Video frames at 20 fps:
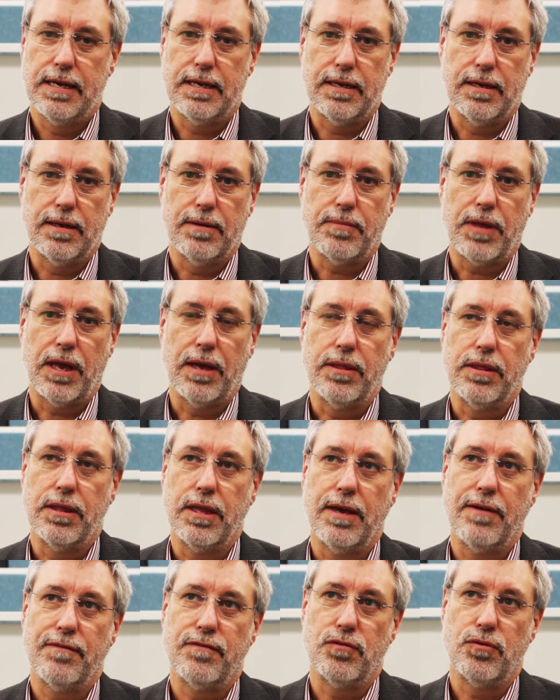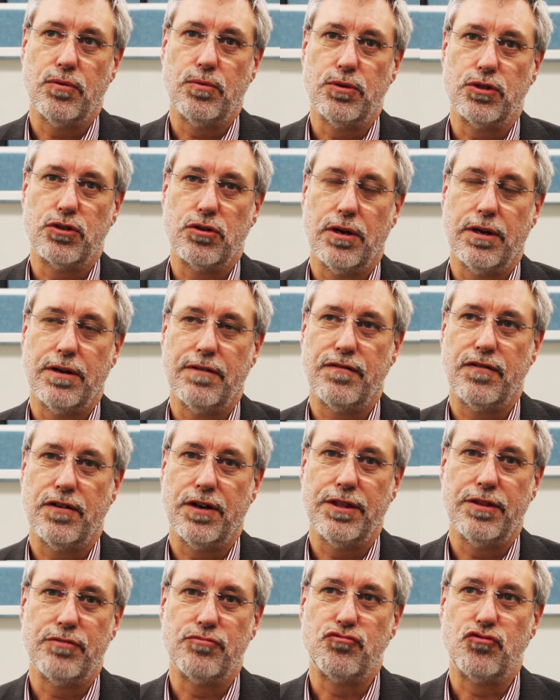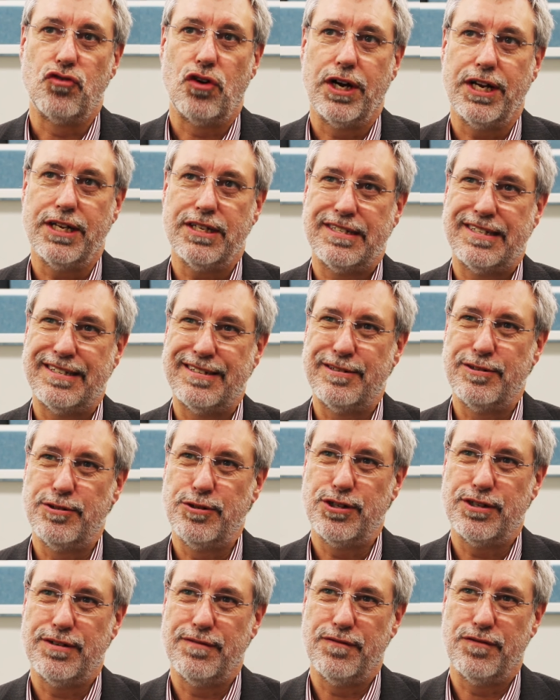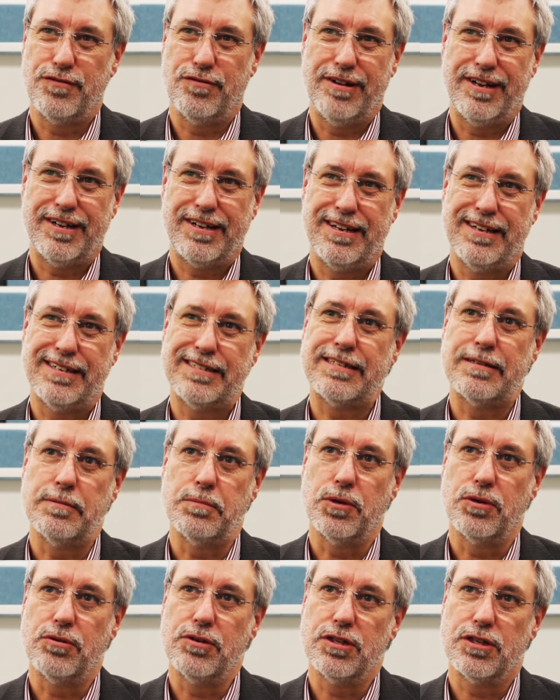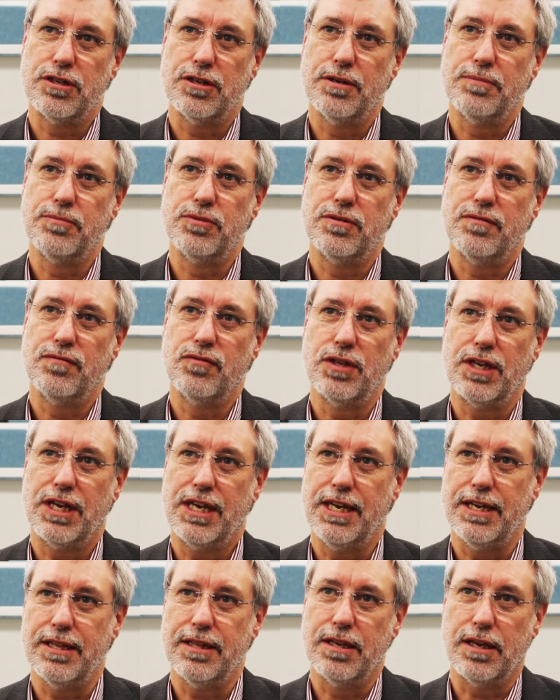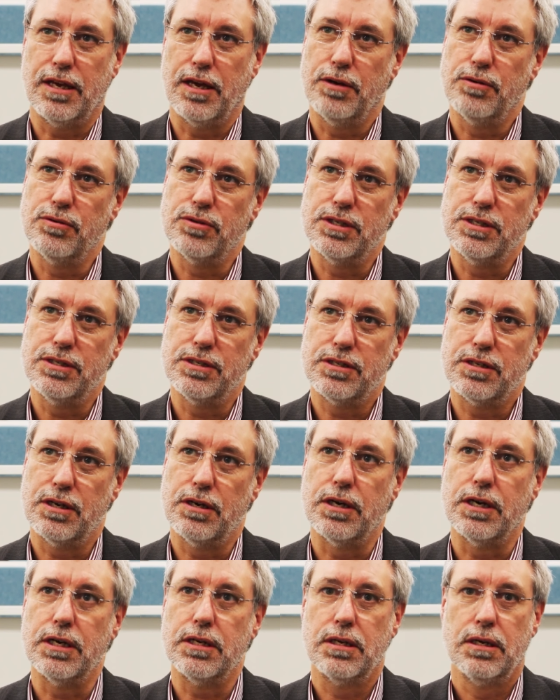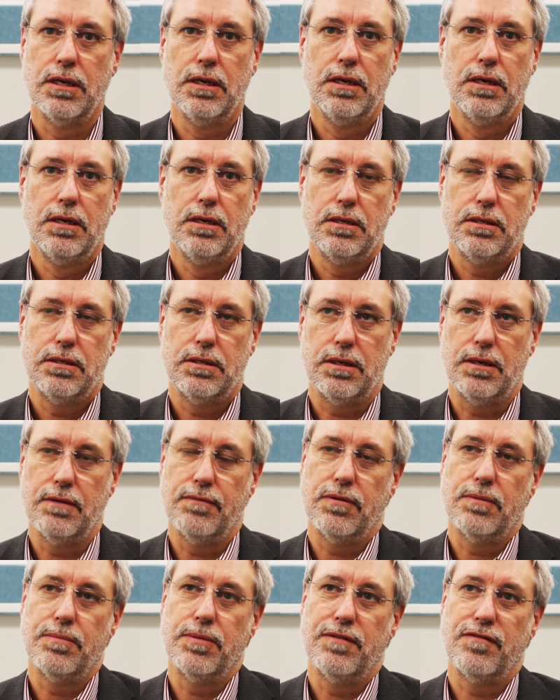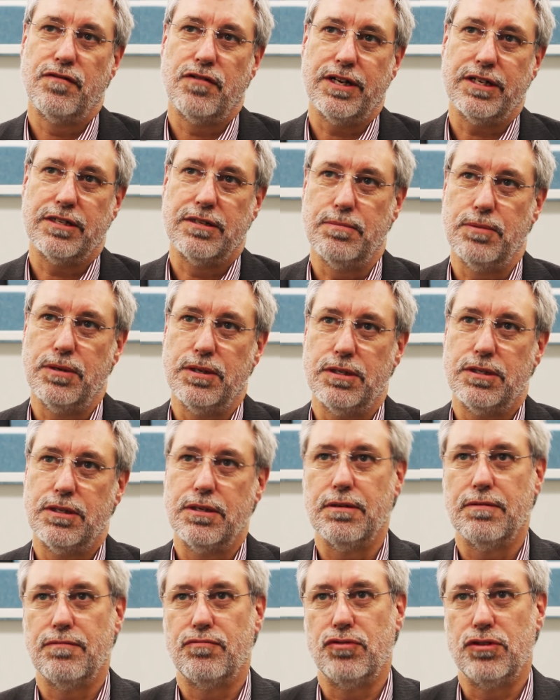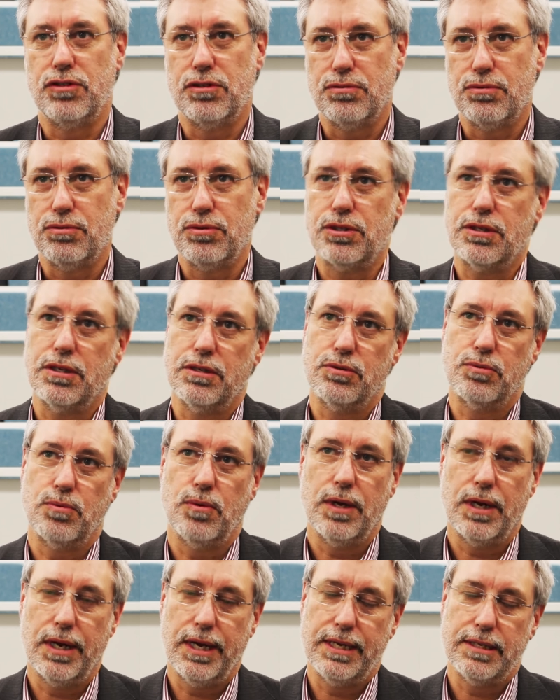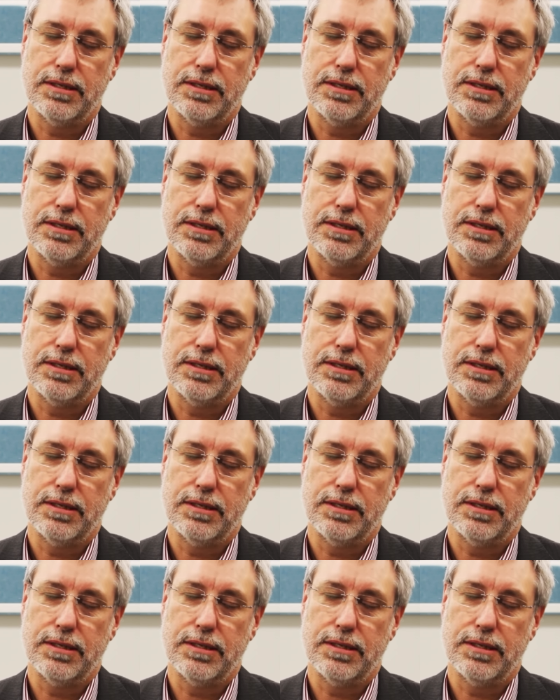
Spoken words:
and therefore we're trying to find the right solution for our customer in terms of the kit that goes inside to give them the flexibility of resource as well